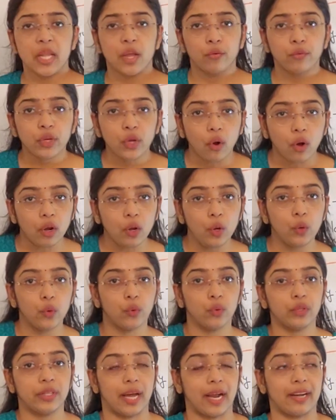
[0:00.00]
We all
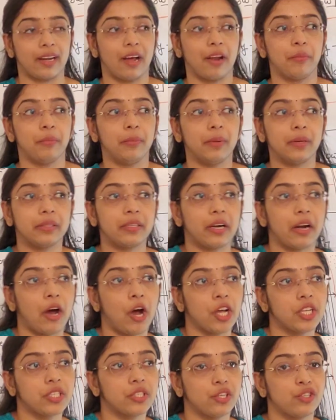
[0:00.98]
know that our mother
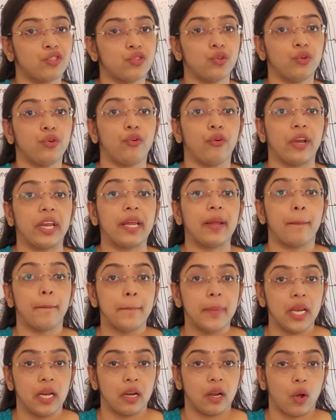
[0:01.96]
asks us to drink
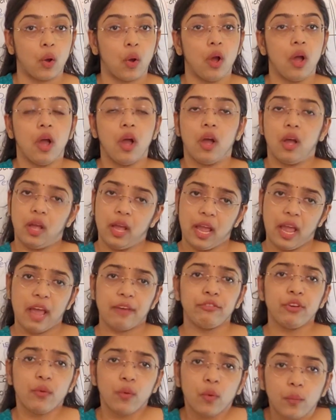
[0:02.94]
milk.
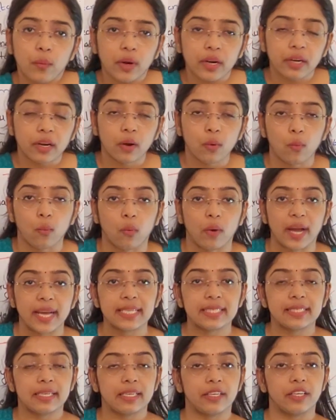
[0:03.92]
Have you ever wondered why
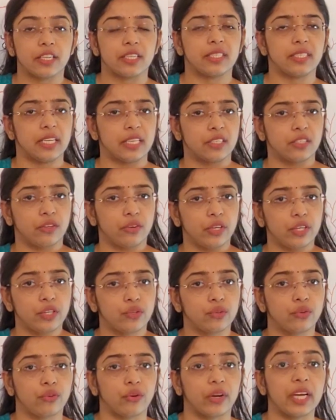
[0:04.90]
is it necessary
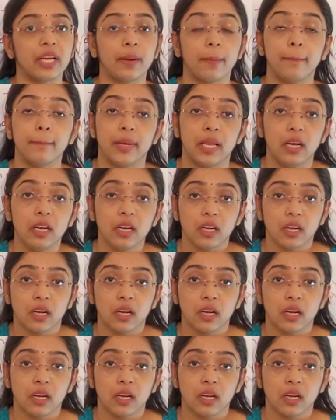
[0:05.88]
to drink milk?